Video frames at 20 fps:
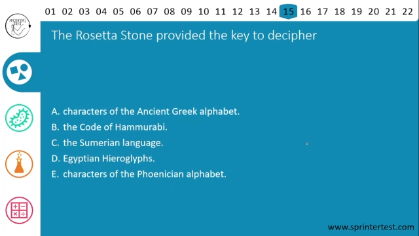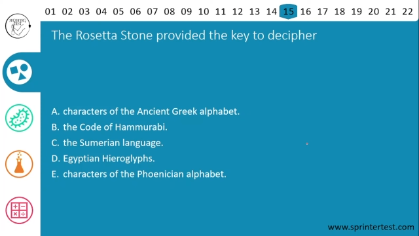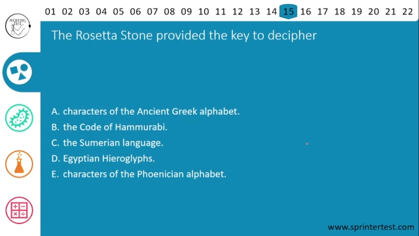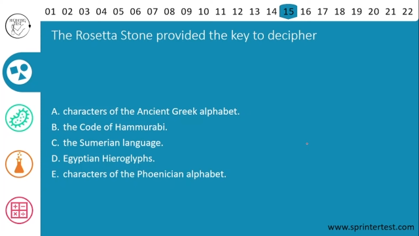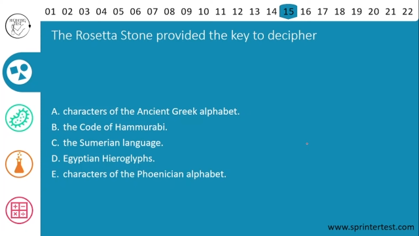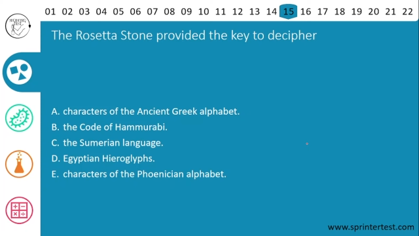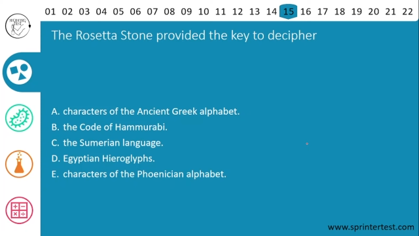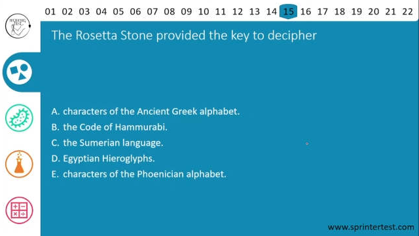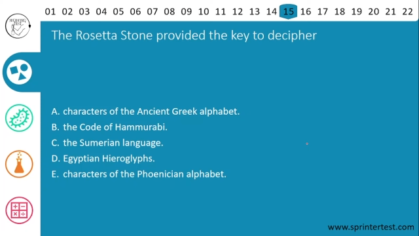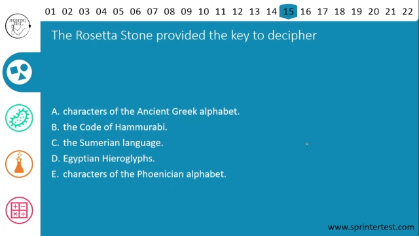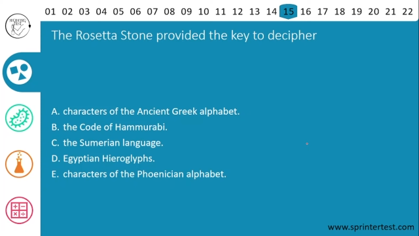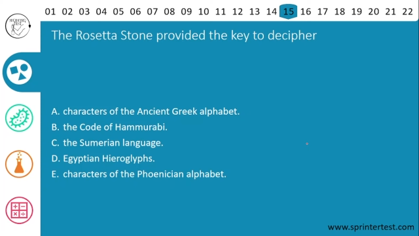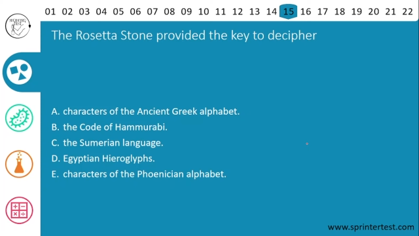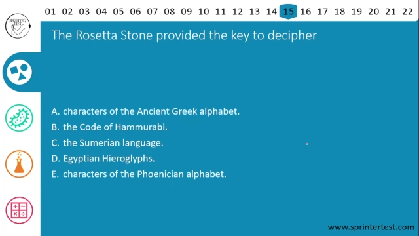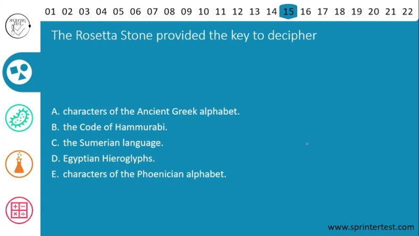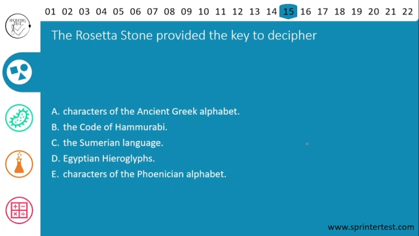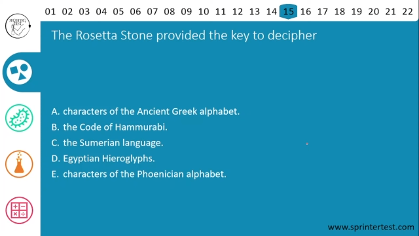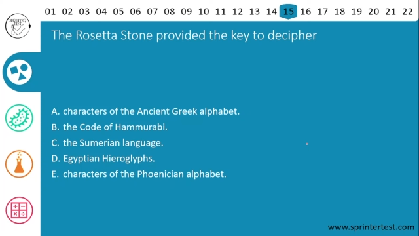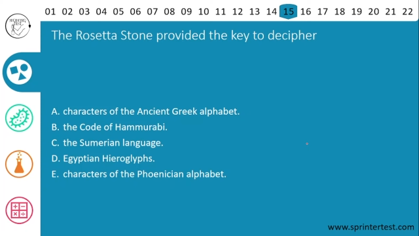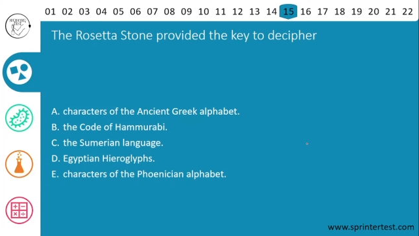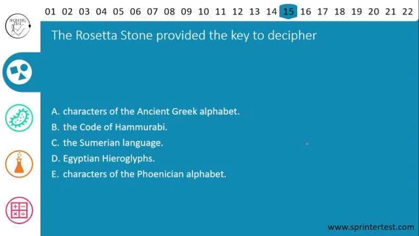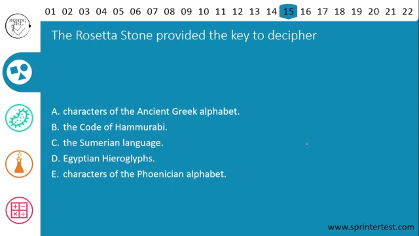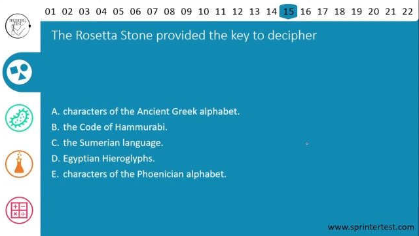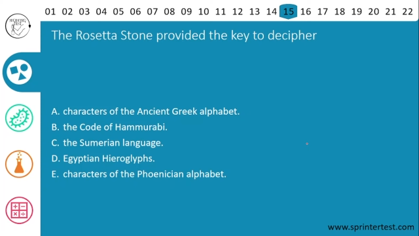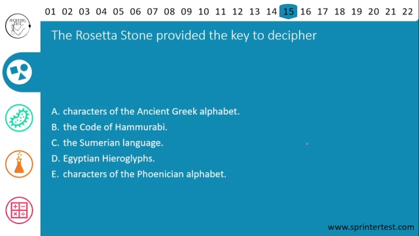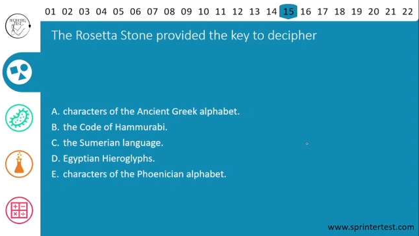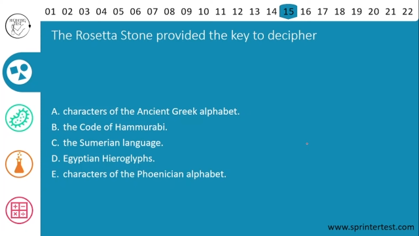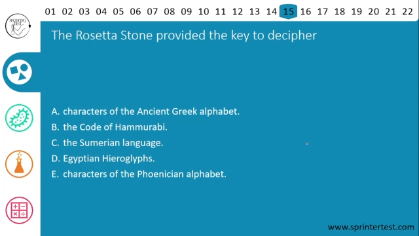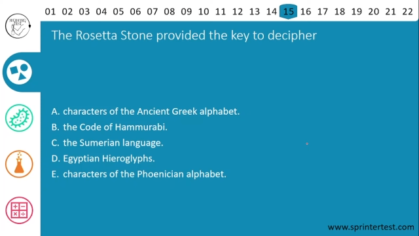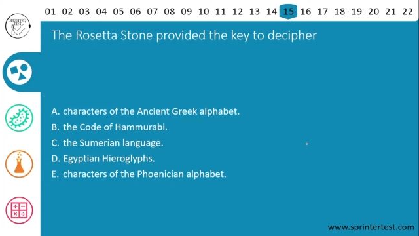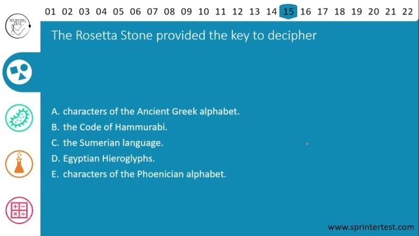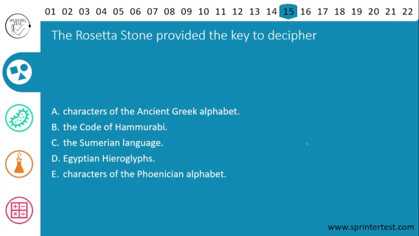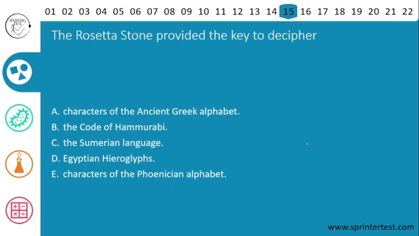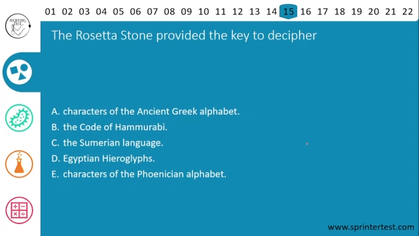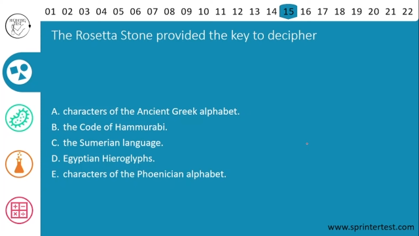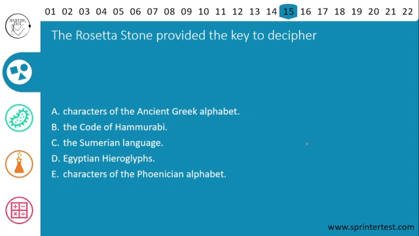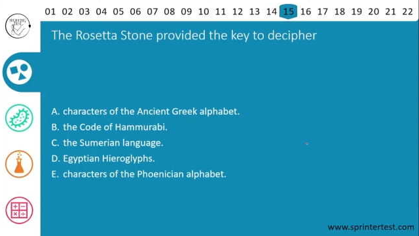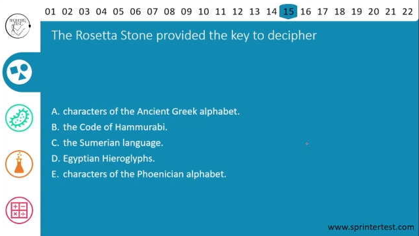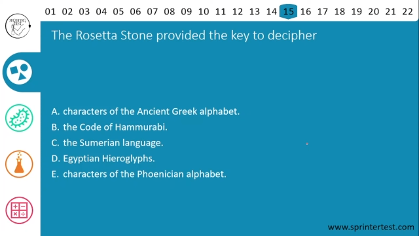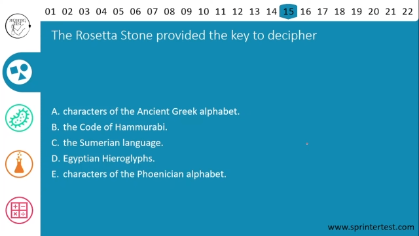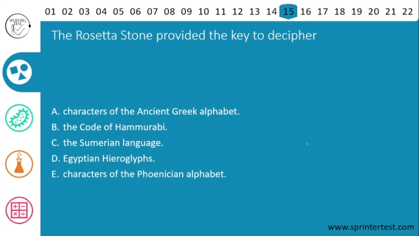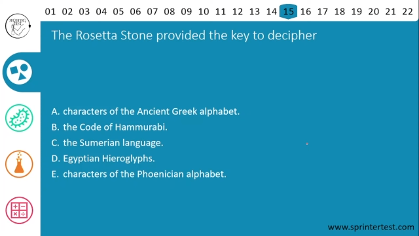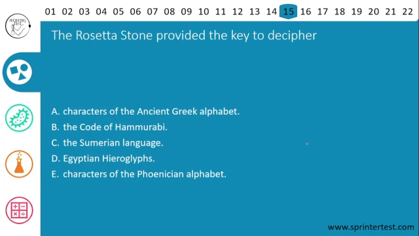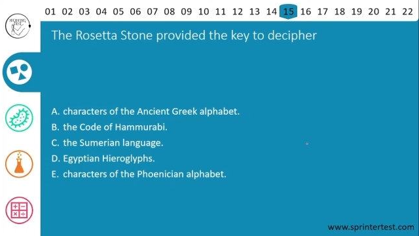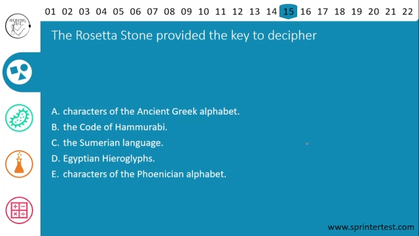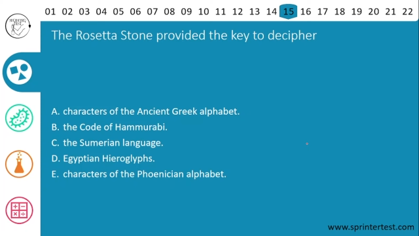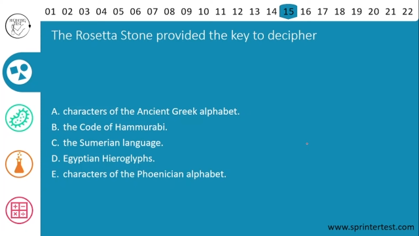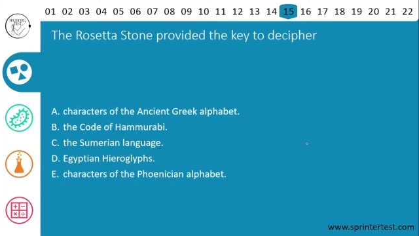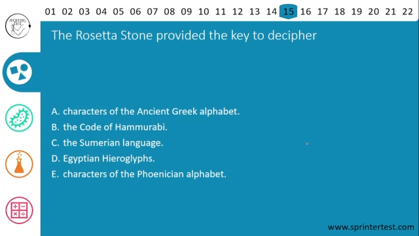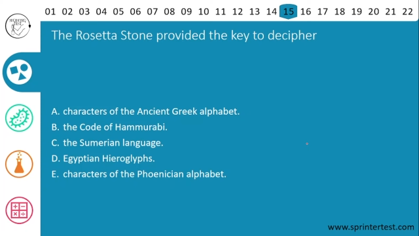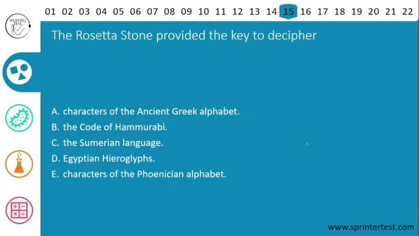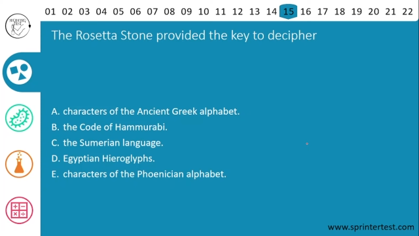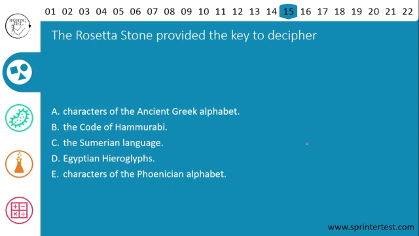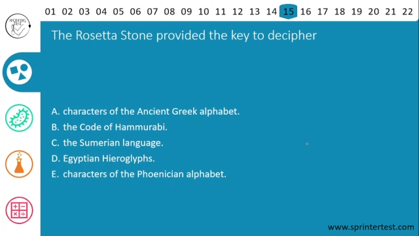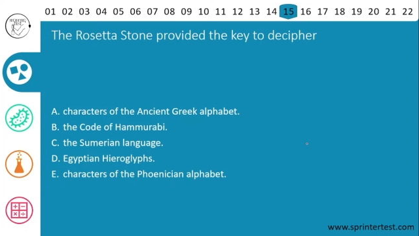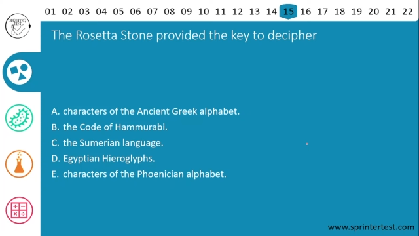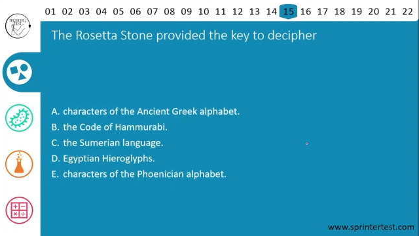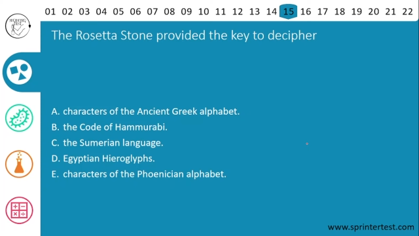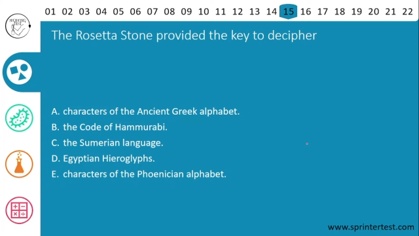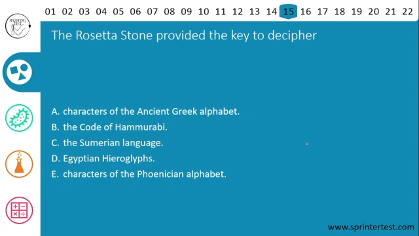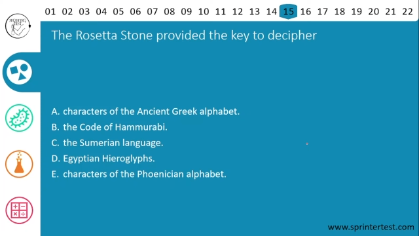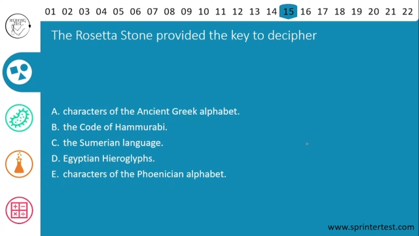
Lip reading: [unreadable: no face in view]